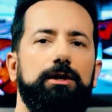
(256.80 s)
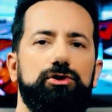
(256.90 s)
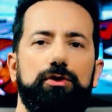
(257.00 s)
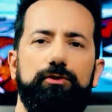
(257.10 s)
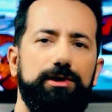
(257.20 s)

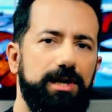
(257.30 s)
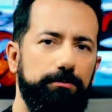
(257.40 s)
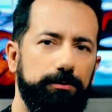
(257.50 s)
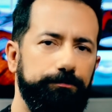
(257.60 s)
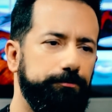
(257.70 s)
So for
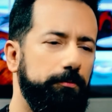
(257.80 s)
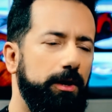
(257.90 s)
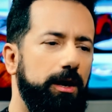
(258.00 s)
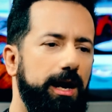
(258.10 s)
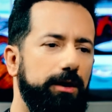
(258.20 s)
example,
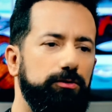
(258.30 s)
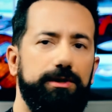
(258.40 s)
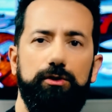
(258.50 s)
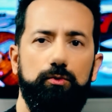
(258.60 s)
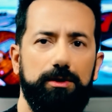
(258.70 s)
I will
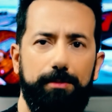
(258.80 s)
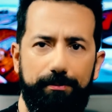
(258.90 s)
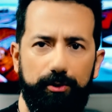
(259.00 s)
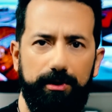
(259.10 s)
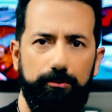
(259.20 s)
tell you what my
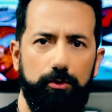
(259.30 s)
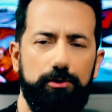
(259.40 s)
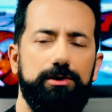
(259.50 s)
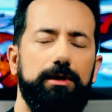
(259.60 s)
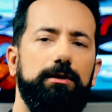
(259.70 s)
problem
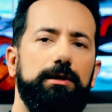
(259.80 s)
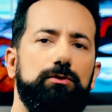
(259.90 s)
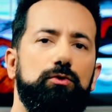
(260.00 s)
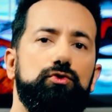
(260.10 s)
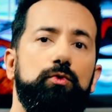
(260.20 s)
was. It
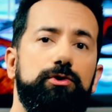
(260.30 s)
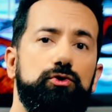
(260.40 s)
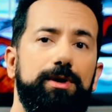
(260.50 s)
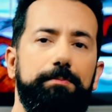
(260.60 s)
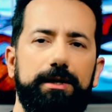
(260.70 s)
was with
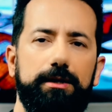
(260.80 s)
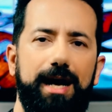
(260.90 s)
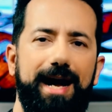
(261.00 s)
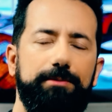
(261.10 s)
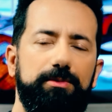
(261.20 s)
sweeping.
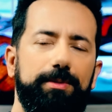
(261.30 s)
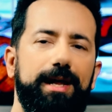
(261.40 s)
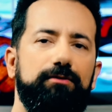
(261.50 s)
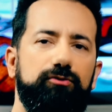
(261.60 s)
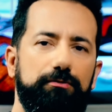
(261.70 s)
I had been
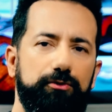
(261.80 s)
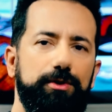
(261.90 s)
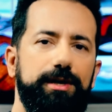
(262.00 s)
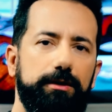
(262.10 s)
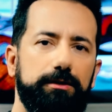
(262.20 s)
playing for a few
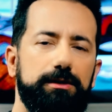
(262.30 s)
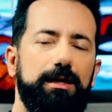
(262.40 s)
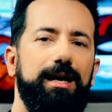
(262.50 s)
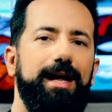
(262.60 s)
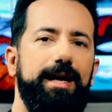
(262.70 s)
years
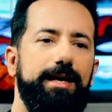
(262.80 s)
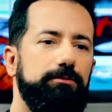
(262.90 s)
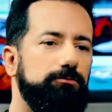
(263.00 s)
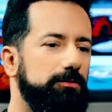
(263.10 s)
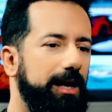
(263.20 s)

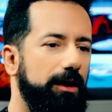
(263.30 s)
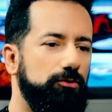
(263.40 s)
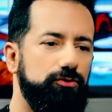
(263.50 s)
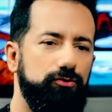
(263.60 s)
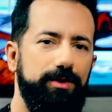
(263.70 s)
and I
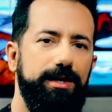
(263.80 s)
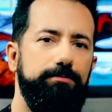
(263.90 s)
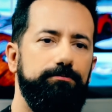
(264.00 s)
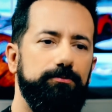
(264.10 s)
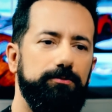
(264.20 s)
was
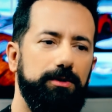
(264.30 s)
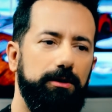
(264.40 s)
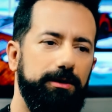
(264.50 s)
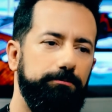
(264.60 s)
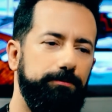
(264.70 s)
really
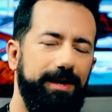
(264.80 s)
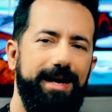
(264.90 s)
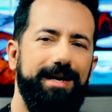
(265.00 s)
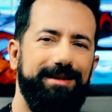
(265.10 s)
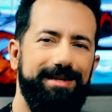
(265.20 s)

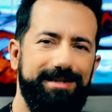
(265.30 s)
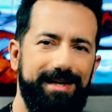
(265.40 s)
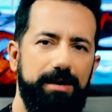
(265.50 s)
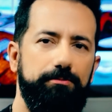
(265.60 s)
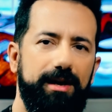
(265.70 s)
playing at the
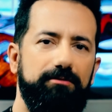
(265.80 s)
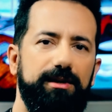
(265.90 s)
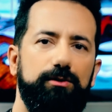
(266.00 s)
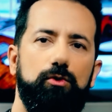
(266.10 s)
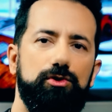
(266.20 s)
same level.
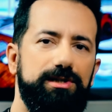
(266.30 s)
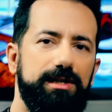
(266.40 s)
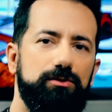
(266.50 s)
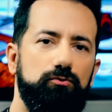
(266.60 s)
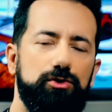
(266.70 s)
It
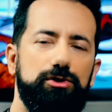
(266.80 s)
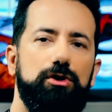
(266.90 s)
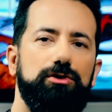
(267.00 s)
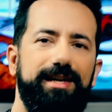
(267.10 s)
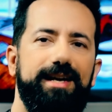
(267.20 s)
was
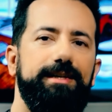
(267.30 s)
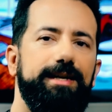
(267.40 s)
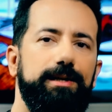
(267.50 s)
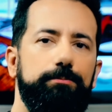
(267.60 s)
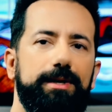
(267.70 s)
not getting
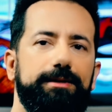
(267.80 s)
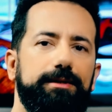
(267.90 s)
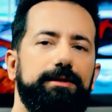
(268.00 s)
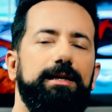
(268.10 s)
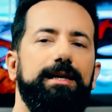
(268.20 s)
any
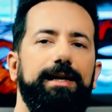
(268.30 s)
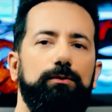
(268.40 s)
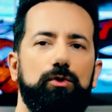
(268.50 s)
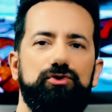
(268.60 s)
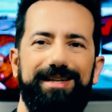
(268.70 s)
better, it
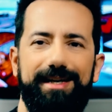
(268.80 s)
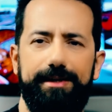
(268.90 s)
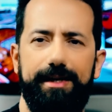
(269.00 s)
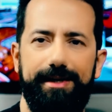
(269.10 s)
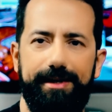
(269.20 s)
wasn't
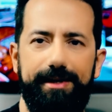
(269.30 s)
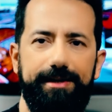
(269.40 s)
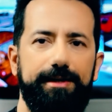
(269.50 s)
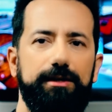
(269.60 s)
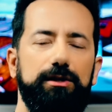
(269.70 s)
getting any
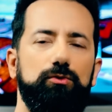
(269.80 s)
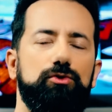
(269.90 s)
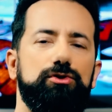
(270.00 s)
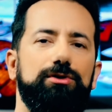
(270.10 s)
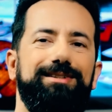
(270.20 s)
cleaner, it
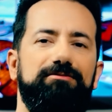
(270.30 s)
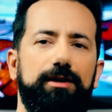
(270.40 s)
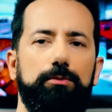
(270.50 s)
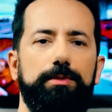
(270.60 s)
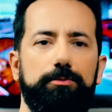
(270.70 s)
was not
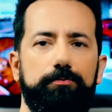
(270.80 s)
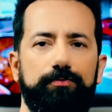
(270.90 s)
developing.